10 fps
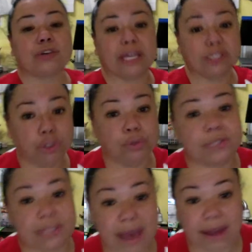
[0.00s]
and use
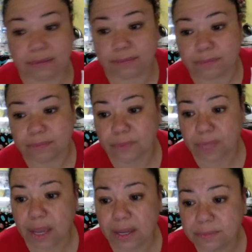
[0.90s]
that.
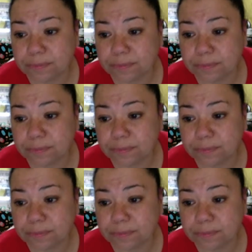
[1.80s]
Okay.